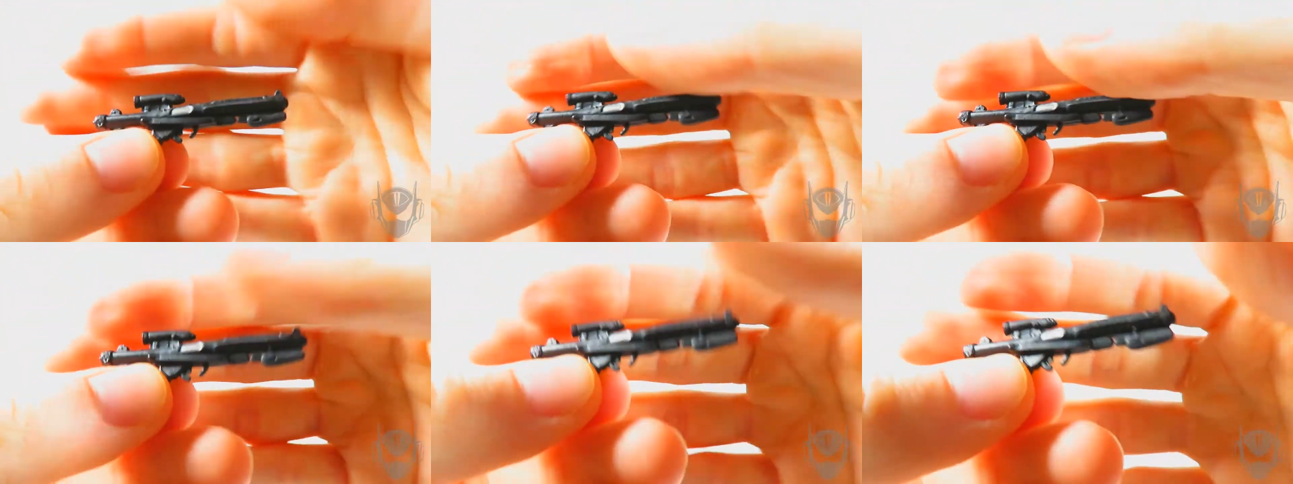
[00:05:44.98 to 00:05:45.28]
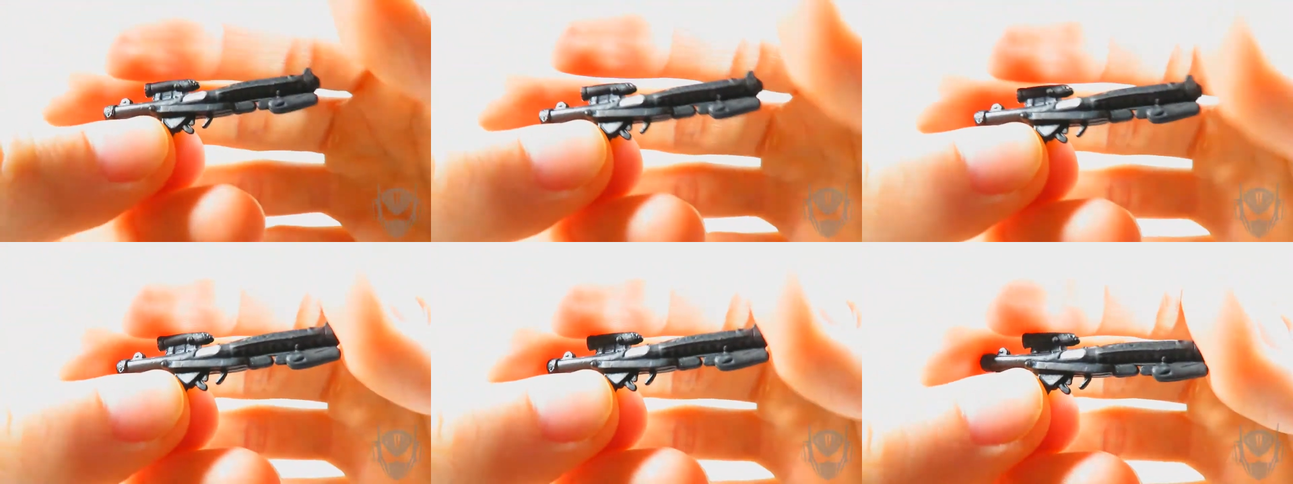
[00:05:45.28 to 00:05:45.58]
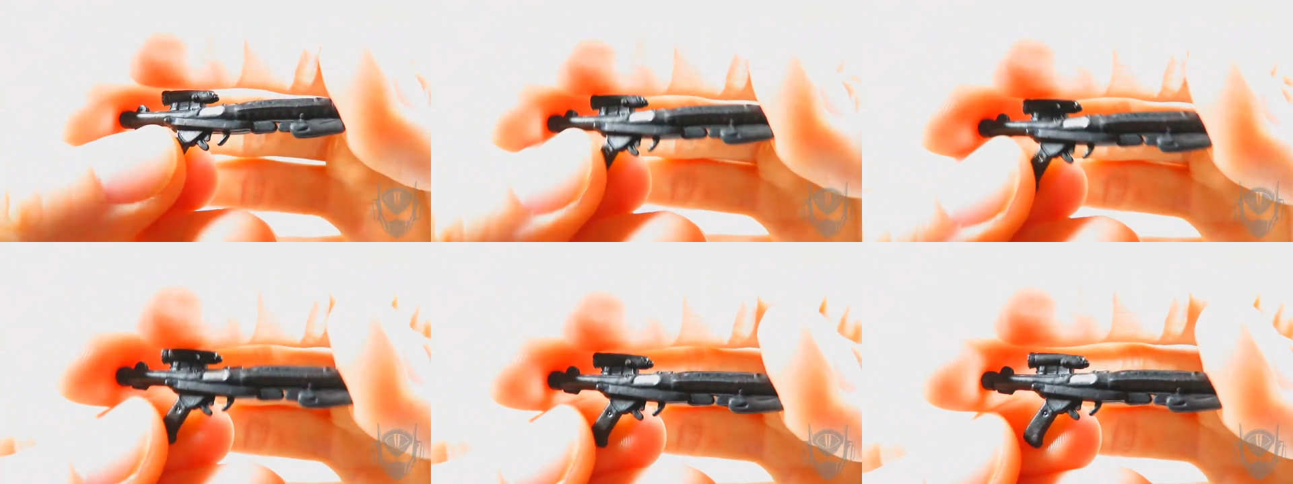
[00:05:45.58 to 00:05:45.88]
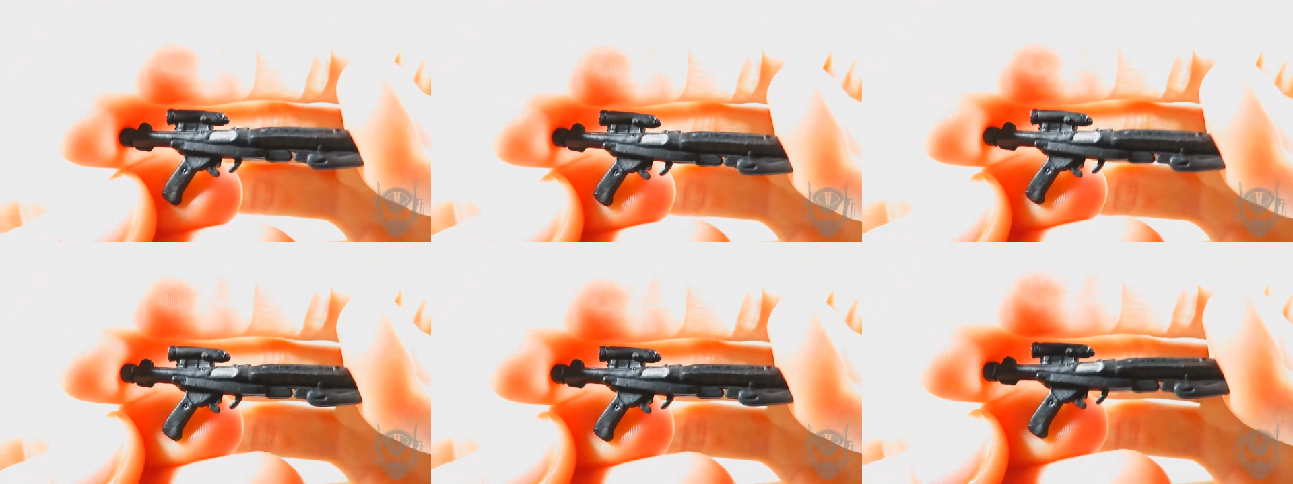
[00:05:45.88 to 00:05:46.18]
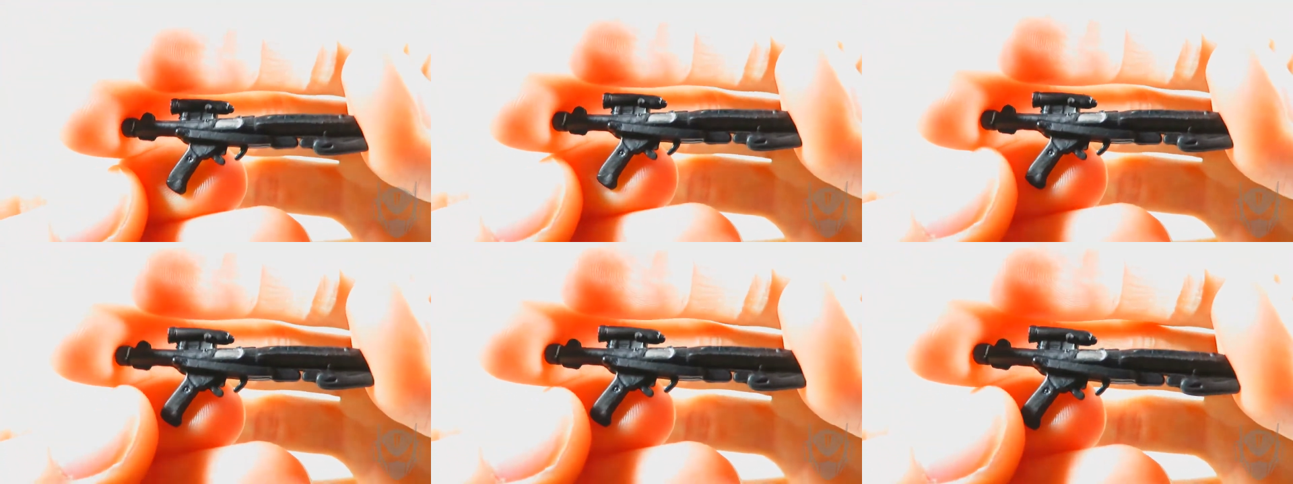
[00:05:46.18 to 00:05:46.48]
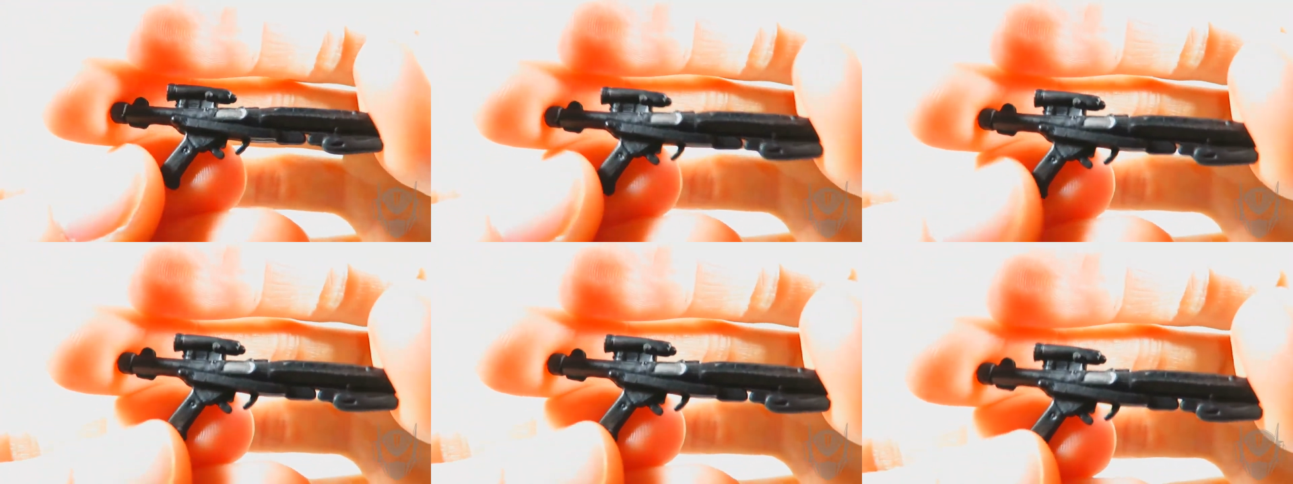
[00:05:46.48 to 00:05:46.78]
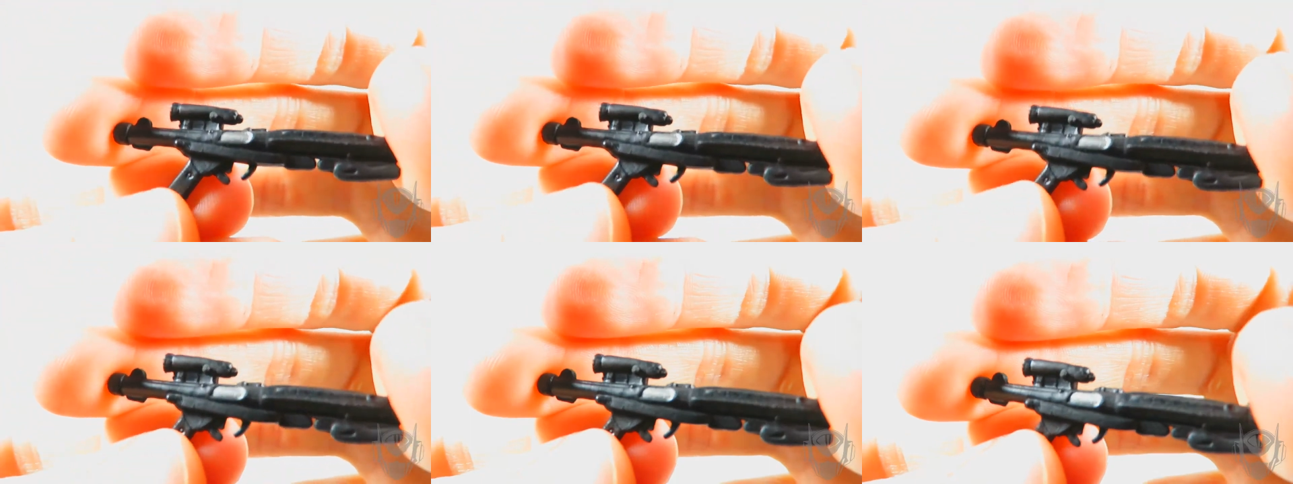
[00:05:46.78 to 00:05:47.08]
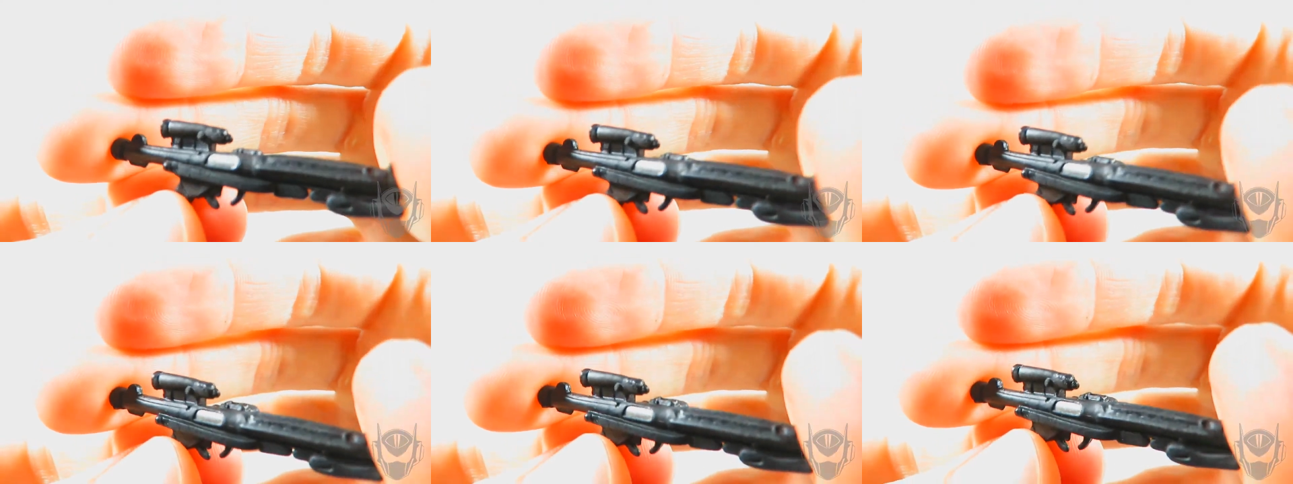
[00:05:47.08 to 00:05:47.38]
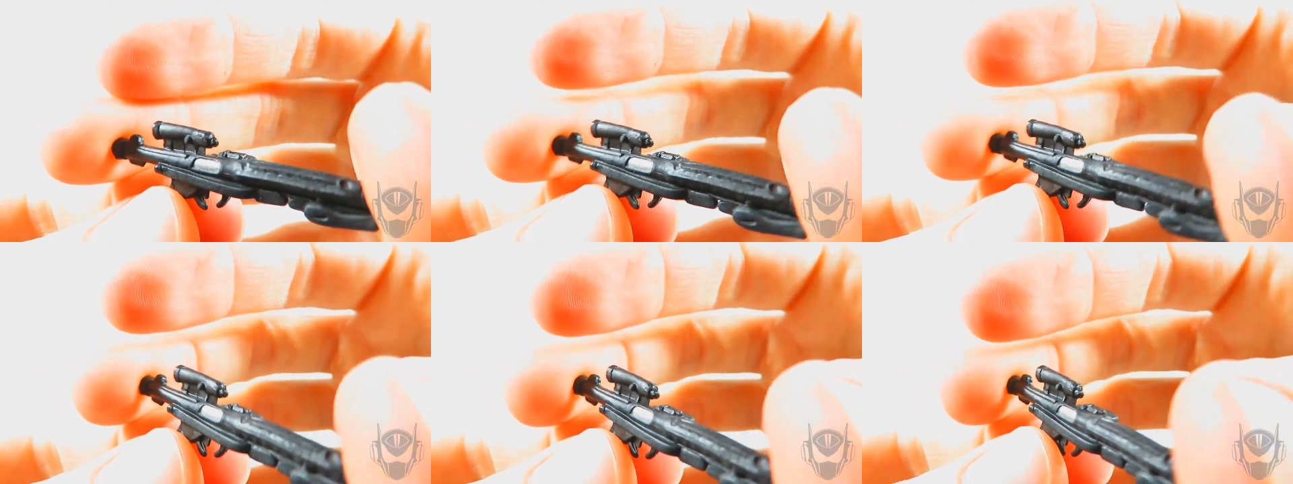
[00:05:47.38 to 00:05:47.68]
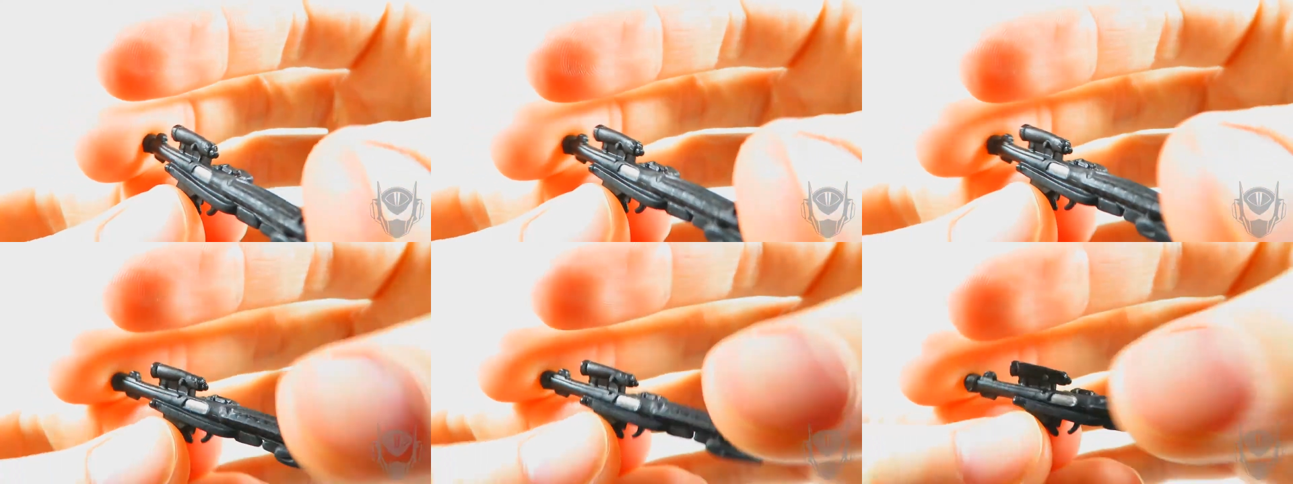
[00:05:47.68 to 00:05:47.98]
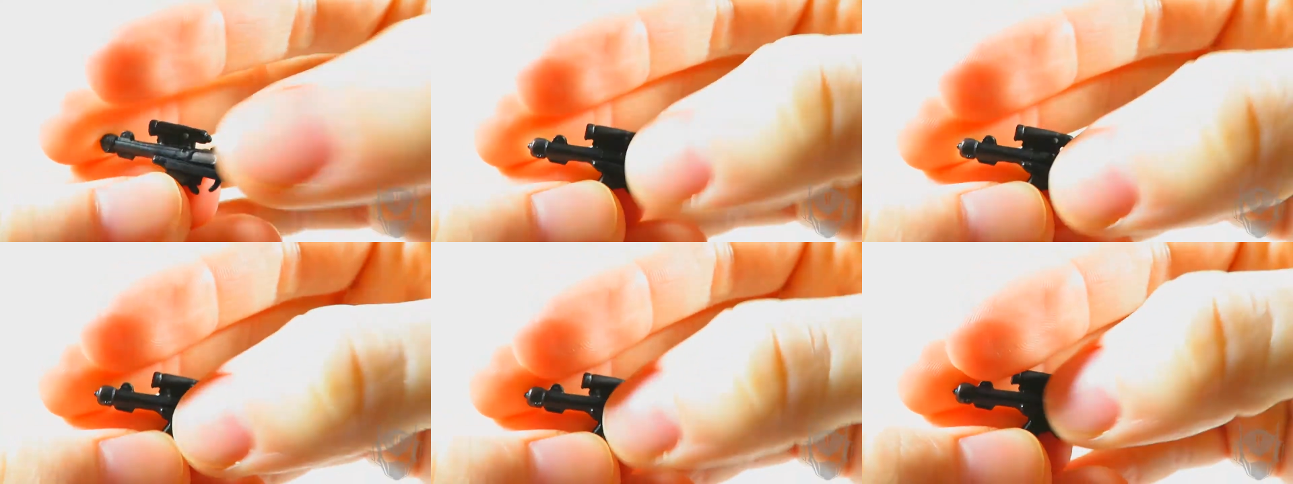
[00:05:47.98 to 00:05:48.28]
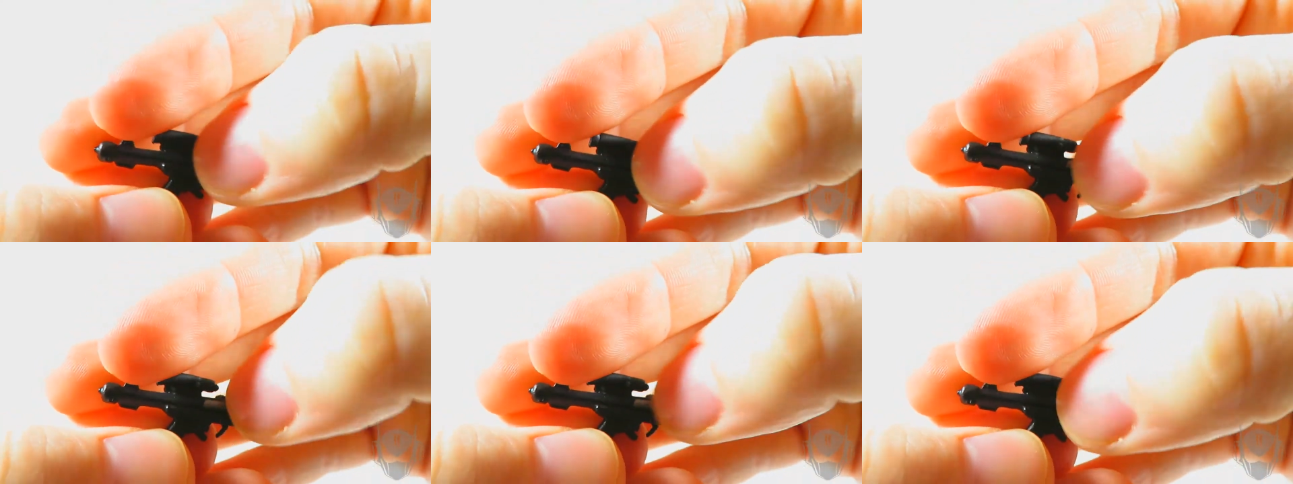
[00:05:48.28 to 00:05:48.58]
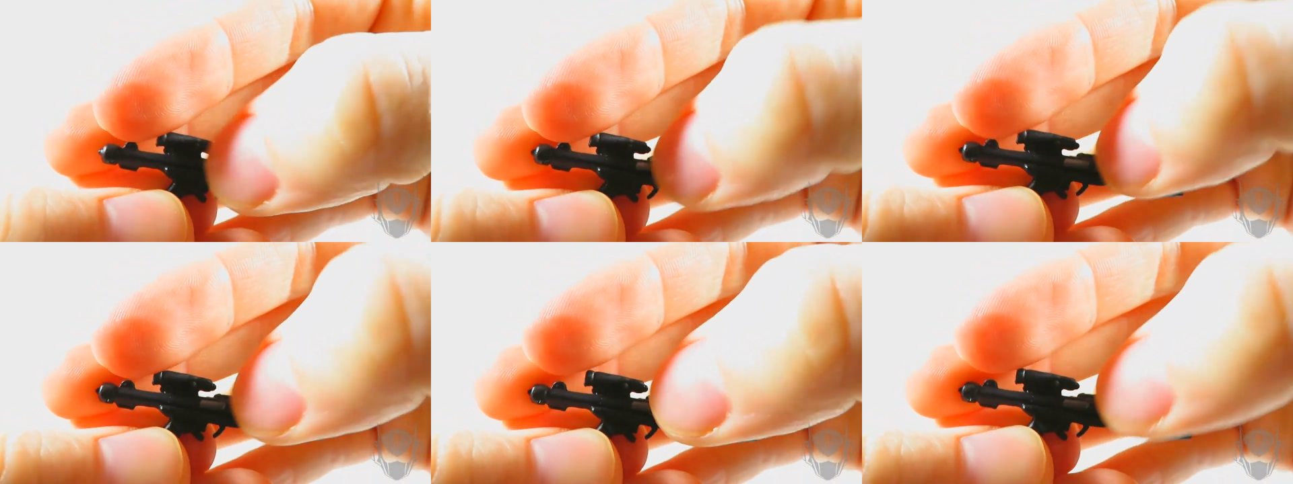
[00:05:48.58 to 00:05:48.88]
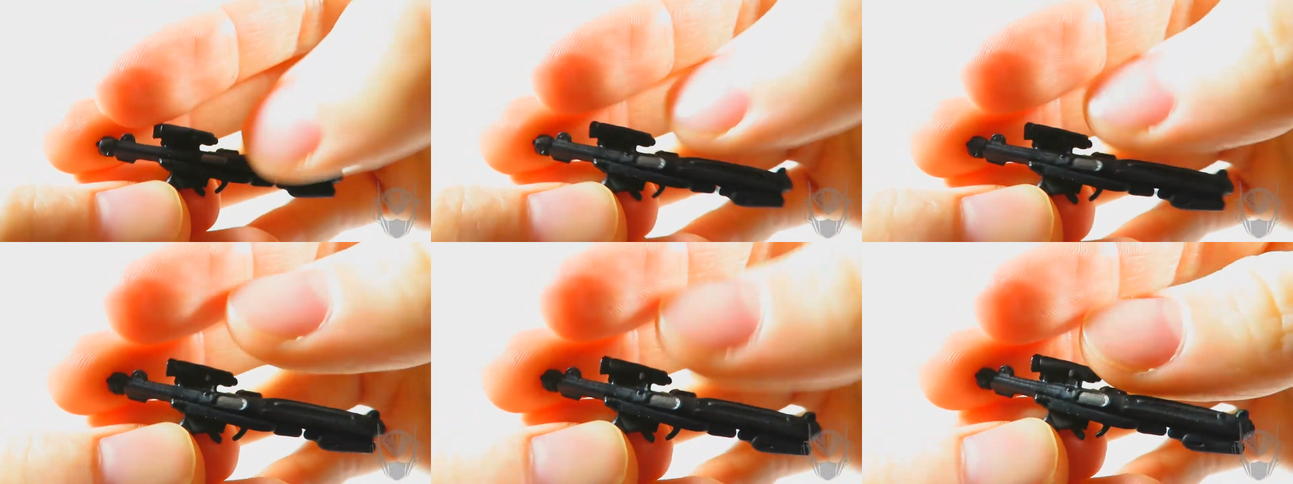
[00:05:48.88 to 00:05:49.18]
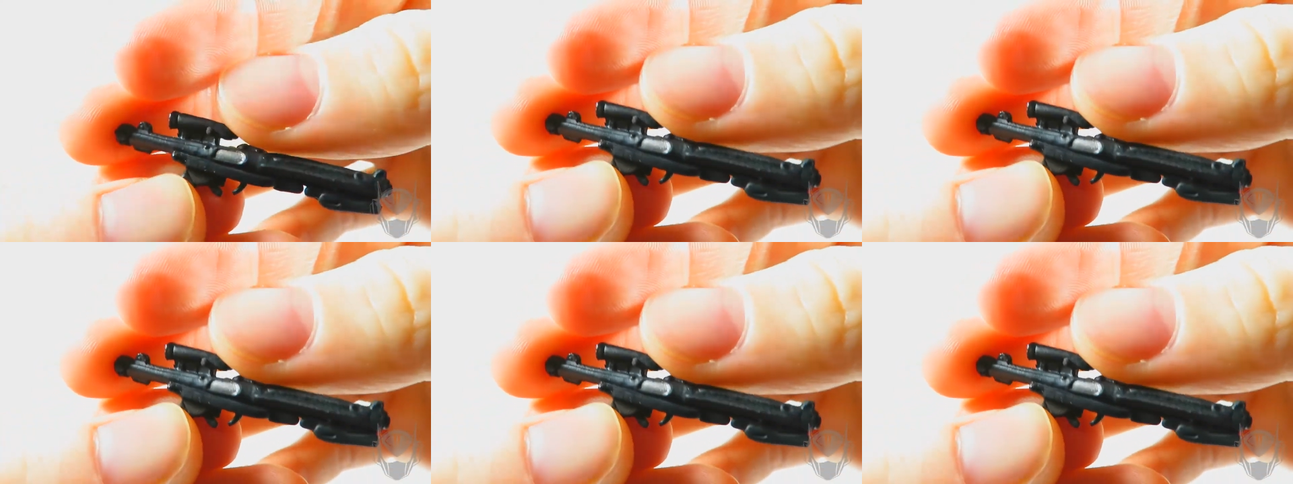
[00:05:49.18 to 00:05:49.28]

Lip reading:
No face is visible, so there are no lips to read.